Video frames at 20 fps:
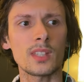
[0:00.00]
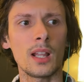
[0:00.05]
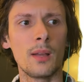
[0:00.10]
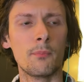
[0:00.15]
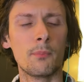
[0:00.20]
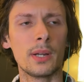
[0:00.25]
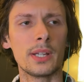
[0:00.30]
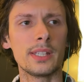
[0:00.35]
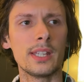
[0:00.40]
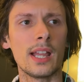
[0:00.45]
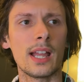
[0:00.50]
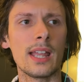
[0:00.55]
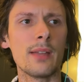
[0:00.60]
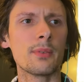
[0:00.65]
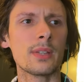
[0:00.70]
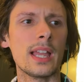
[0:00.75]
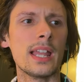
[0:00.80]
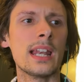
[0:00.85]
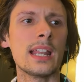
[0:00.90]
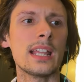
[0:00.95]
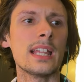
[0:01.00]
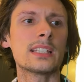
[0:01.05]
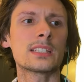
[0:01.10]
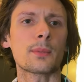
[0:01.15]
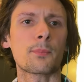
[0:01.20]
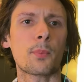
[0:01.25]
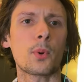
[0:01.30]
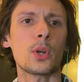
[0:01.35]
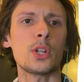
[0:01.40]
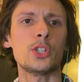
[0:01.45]
But yeah, it's a
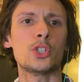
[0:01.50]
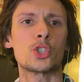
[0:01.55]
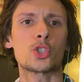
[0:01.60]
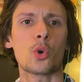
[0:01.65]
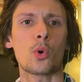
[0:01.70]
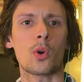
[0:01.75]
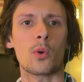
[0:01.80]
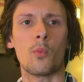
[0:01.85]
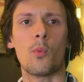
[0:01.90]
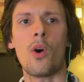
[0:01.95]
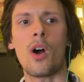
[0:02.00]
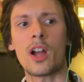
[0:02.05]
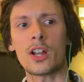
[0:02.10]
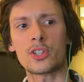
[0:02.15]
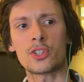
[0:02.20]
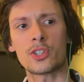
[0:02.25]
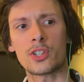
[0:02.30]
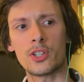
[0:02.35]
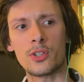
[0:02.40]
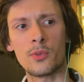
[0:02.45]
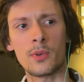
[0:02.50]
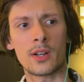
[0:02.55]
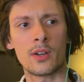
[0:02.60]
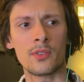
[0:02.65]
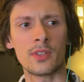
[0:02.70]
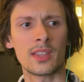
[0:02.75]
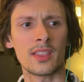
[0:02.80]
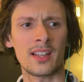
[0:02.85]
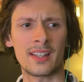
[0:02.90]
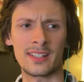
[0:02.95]
pretty short watch too, at
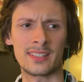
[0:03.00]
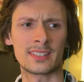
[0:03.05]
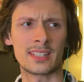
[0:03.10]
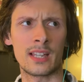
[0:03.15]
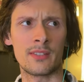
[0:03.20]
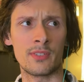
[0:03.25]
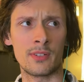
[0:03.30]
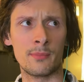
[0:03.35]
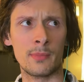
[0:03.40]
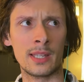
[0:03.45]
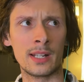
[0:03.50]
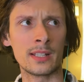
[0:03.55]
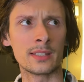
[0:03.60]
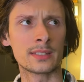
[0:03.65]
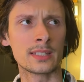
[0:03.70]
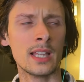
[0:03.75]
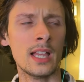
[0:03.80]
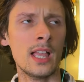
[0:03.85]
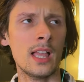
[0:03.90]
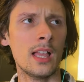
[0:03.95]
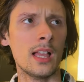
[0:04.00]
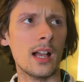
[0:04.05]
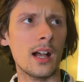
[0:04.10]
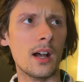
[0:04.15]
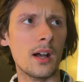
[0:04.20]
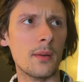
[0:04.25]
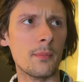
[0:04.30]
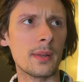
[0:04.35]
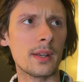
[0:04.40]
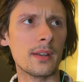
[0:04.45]
only like 7 minutes.
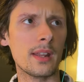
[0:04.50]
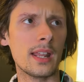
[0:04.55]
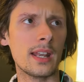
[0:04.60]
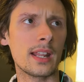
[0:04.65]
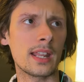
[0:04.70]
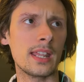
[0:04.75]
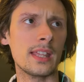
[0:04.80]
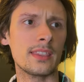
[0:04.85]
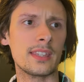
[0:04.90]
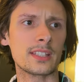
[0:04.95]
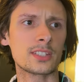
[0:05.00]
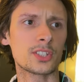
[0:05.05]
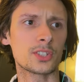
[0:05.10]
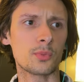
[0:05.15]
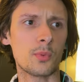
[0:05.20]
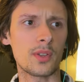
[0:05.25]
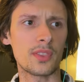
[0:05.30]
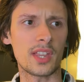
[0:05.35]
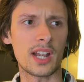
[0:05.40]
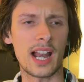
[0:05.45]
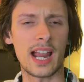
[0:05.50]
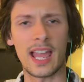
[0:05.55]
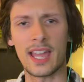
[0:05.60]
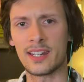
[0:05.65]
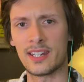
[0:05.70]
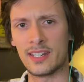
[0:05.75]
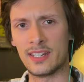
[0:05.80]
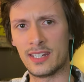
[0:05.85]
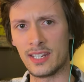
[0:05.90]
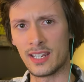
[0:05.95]
And again, this is one that I had
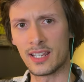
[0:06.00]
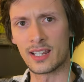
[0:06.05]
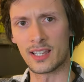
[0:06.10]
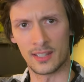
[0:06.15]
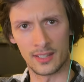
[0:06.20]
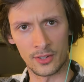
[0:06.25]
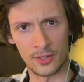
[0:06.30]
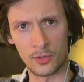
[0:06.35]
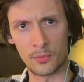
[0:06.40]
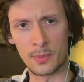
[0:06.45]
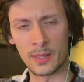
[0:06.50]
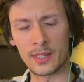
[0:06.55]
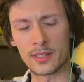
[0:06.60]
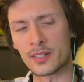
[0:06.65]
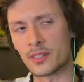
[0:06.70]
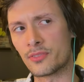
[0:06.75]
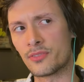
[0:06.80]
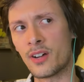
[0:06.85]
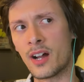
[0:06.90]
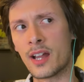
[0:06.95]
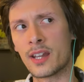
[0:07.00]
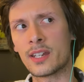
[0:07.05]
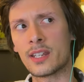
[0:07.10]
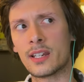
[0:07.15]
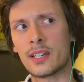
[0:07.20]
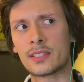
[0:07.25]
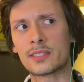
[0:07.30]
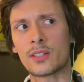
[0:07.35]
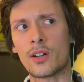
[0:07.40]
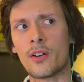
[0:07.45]
to dig a little bit to find it.
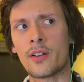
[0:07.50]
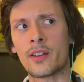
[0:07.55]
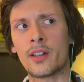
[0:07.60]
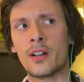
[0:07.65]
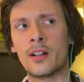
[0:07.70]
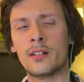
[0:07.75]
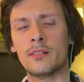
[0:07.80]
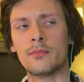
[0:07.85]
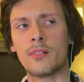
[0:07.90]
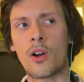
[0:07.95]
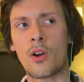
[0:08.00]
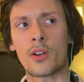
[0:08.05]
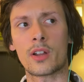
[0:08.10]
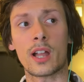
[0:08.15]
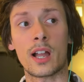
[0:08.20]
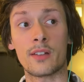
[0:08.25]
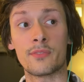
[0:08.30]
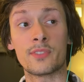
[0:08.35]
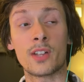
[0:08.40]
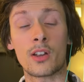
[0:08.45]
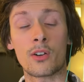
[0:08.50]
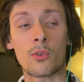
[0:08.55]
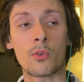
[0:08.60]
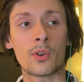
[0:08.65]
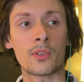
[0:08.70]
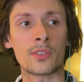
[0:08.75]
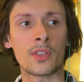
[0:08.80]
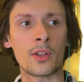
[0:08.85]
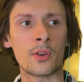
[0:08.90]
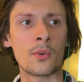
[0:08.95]
It's on
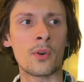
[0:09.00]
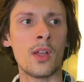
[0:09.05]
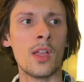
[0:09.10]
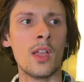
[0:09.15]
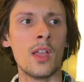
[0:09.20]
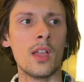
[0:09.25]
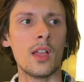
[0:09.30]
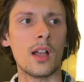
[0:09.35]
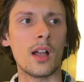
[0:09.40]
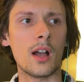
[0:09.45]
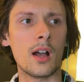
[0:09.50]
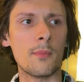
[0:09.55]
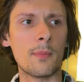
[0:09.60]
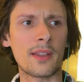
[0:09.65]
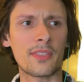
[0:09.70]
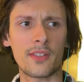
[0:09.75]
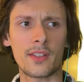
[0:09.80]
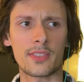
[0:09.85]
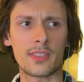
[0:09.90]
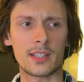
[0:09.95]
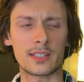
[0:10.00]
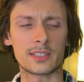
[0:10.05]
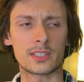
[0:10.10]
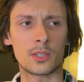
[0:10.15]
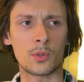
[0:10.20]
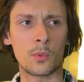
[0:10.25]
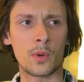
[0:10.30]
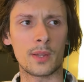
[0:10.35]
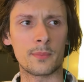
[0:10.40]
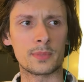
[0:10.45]
archive.org though. I think that's the
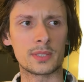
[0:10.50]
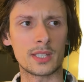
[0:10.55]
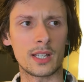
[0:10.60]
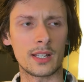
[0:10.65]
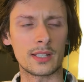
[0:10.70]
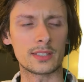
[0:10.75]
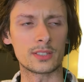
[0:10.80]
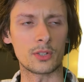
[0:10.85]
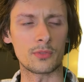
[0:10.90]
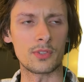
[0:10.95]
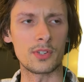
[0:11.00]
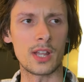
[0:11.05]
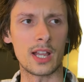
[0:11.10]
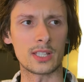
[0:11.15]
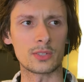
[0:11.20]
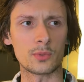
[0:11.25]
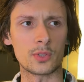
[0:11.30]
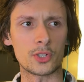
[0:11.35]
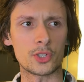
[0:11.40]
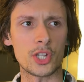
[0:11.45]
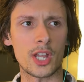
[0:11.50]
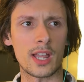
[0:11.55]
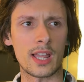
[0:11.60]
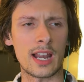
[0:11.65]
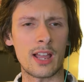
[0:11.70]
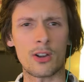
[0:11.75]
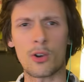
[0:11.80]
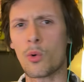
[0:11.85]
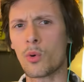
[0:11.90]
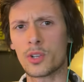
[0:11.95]
website. So if you guys want to check it
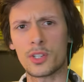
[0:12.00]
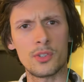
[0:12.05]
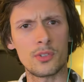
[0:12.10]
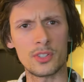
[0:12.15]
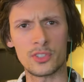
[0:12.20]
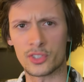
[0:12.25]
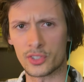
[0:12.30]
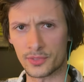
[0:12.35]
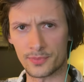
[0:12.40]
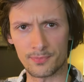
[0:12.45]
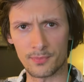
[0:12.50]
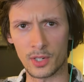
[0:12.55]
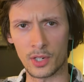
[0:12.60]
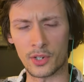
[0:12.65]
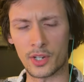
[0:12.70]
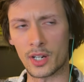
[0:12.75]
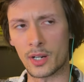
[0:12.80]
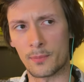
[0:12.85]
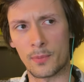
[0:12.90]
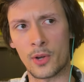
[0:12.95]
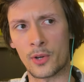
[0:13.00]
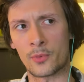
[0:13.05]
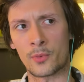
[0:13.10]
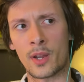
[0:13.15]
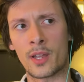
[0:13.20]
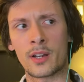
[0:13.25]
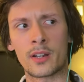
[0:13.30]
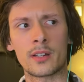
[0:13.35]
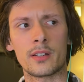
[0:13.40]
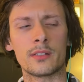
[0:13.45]
out, or you can just look it up on
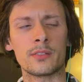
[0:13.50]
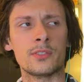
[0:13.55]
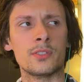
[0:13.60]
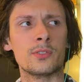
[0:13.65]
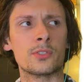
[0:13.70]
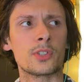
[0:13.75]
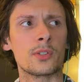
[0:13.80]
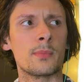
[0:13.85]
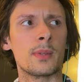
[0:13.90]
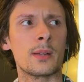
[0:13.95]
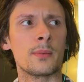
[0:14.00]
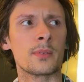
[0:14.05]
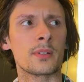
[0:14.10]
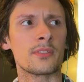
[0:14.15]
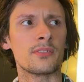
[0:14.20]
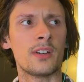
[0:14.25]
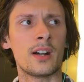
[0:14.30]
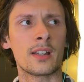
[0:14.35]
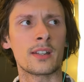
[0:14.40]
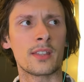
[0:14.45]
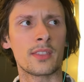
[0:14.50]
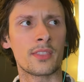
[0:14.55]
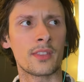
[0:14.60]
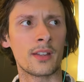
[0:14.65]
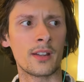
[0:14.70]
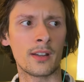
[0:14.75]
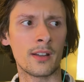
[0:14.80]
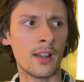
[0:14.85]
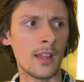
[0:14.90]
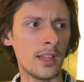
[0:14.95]
Reddit and you should be able to find it
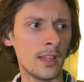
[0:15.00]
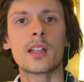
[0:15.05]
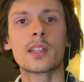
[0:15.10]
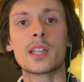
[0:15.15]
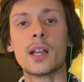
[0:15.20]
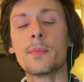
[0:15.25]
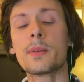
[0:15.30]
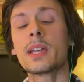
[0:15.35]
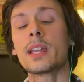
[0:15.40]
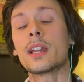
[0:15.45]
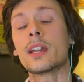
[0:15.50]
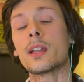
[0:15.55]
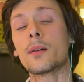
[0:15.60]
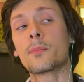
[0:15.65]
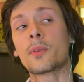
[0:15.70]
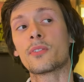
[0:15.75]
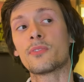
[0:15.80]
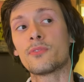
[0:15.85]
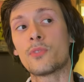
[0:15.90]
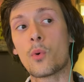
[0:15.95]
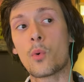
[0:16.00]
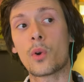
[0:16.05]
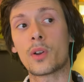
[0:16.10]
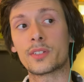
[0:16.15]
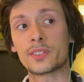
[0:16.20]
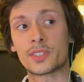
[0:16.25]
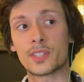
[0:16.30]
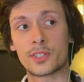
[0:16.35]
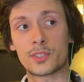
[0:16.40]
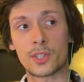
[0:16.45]
there. Coming in at number 4
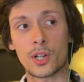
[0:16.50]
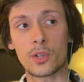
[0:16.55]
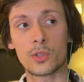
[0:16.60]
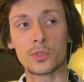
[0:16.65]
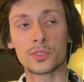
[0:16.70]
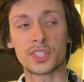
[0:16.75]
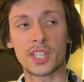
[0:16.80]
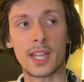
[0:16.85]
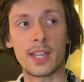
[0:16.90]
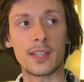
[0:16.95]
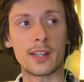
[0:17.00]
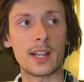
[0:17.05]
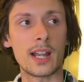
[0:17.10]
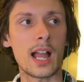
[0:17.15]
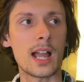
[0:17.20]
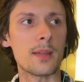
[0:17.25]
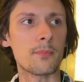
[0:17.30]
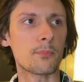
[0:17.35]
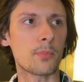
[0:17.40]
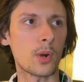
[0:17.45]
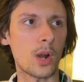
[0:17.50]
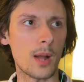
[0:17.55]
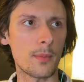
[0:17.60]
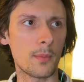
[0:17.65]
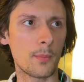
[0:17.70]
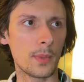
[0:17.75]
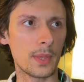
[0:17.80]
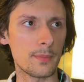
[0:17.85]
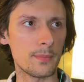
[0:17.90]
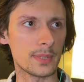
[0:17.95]
is the Turtle's Head, and I am
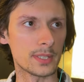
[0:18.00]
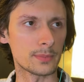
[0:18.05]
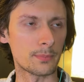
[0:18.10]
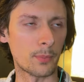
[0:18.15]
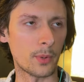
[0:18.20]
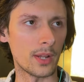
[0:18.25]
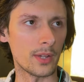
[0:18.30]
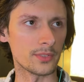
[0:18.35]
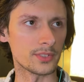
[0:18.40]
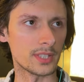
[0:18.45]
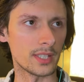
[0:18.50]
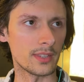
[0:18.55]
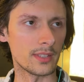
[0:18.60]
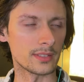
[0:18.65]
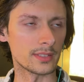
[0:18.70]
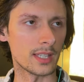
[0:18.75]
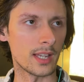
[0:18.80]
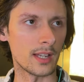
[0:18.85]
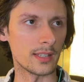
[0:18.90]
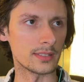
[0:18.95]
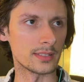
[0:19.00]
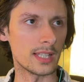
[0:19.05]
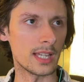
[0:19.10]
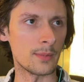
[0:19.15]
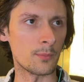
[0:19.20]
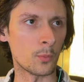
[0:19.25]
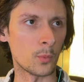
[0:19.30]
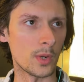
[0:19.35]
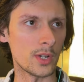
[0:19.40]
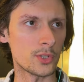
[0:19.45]
probably mispronouncing this guy's
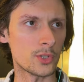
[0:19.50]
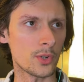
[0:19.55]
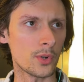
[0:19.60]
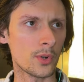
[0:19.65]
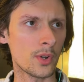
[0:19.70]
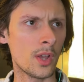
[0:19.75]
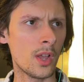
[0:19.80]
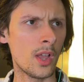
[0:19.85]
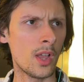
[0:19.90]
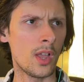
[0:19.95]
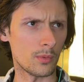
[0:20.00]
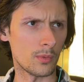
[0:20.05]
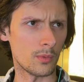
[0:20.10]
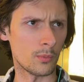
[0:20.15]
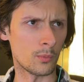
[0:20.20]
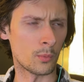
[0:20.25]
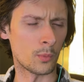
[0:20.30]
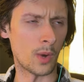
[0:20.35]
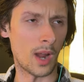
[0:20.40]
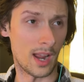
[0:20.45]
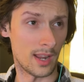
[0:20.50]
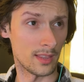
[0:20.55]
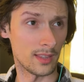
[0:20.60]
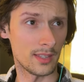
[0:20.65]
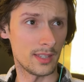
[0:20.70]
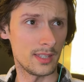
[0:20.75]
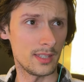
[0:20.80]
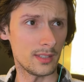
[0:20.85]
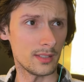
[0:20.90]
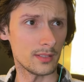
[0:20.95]
name, Richard
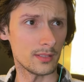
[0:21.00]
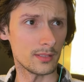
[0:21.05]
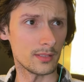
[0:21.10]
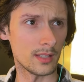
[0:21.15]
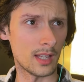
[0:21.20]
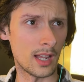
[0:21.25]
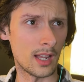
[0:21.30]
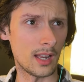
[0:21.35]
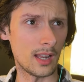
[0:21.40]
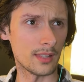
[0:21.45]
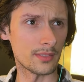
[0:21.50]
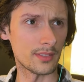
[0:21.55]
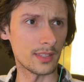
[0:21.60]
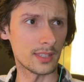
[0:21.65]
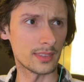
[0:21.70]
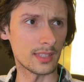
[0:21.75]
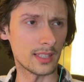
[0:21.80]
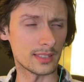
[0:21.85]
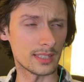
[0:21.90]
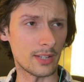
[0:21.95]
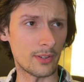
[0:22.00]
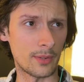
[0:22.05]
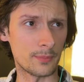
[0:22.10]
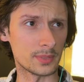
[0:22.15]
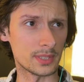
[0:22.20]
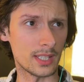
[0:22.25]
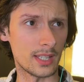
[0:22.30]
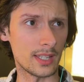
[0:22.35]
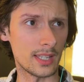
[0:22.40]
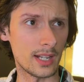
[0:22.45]
Riley. I think that's how I'm
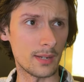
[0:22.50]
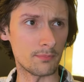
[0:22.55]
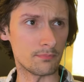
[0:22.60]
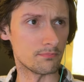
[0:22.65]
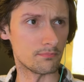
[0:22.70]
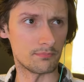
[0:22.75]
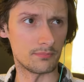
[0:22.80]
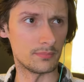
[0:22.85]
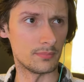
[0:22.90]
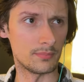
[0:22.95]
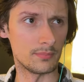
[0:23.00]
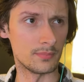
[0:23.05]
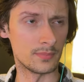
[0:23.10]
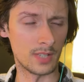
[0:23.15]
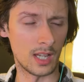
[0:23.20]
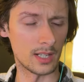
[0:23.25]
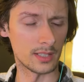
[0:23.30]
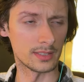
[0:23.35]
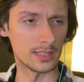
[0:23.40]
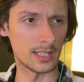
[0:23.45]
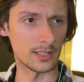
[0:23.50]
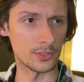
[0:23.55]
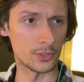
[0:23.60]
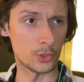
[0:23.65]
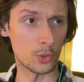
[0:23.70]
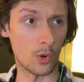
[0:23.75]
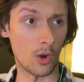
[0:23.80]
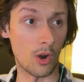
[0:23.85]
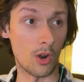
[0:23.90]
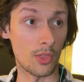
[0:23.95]
saying it. I'm not exactly
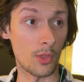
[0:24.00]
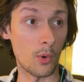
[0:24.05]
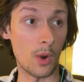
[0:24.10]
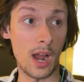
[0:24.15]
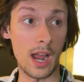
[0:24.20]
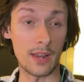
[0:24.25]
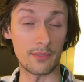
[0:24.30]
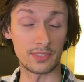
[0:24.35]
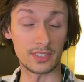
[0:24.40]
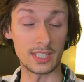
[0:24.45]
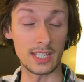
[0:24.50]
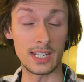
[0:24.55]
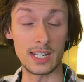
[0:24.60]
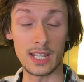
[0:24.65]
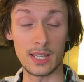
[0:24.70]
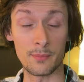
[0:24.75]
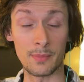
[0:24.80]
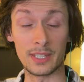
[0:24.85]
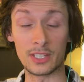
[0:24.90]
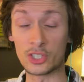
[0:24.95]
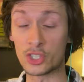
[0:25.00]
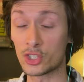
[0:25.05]
sure, although I have seen him in